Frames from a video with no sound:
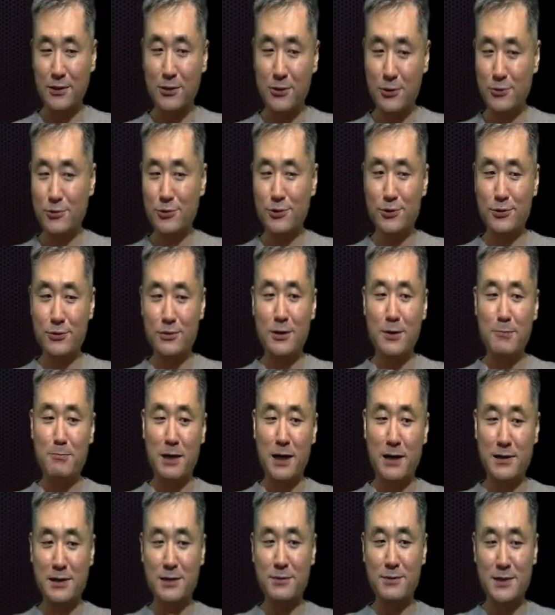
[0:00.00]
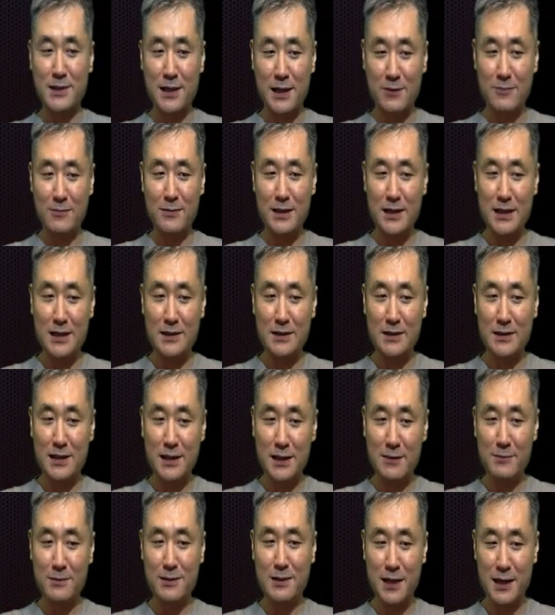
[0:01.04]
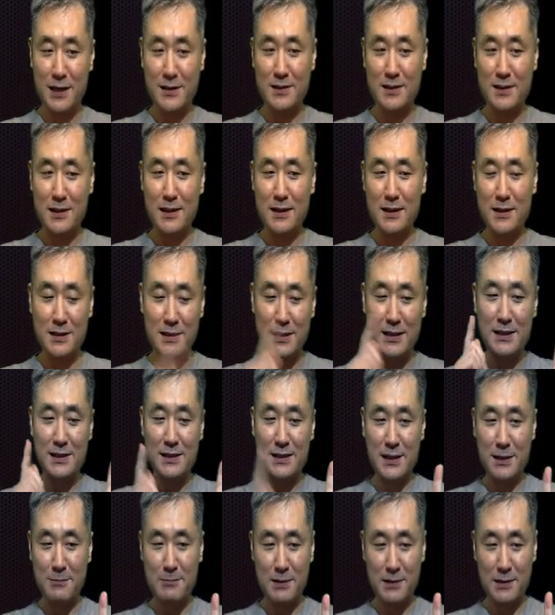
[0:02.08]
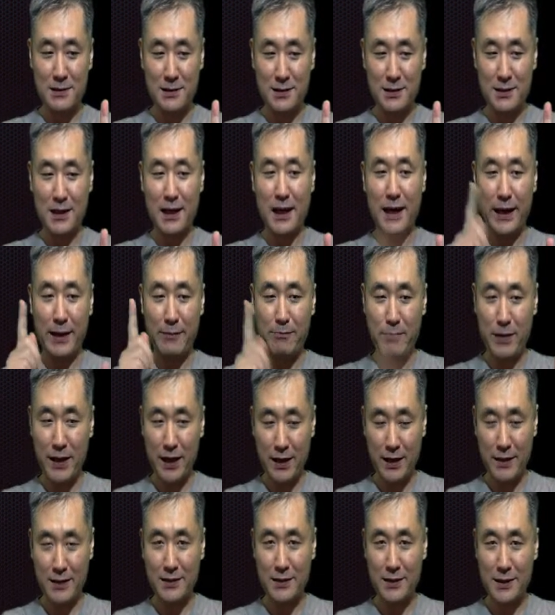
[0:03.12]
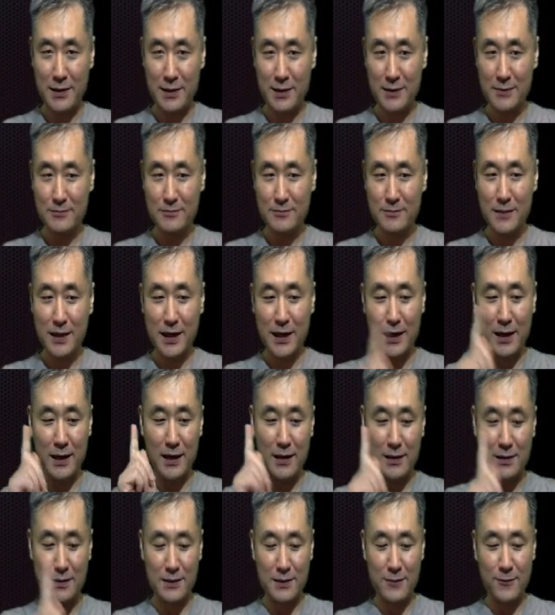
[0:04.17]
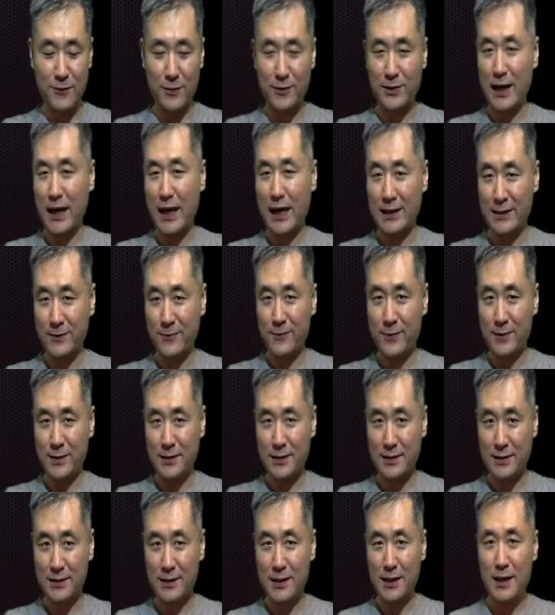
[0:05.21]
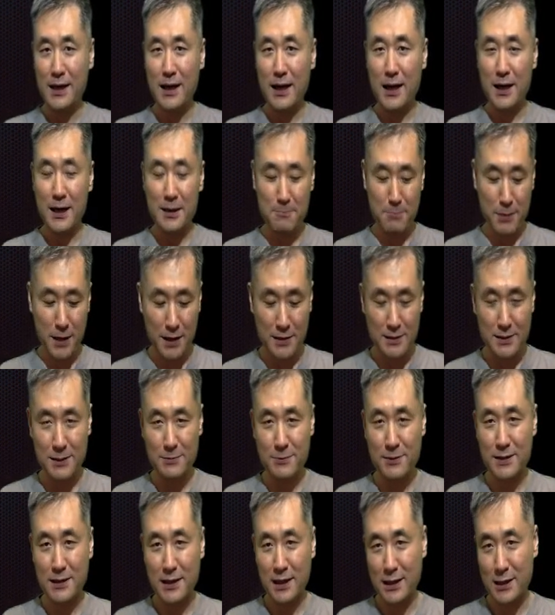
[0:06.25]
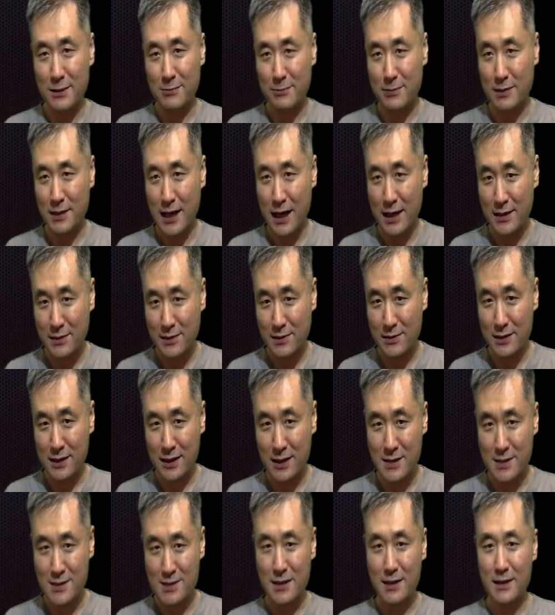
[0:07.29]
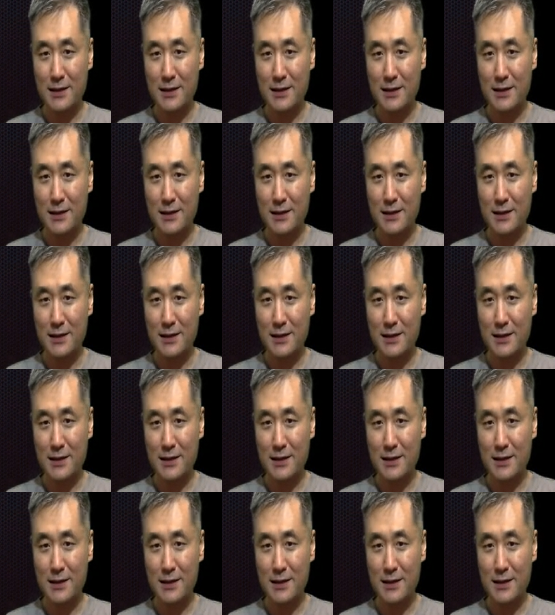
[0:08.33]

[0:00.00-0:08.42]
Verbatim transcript: told you positive sign of lig ligament test is instability and pain and different end feeling. And positive sign of tendon test,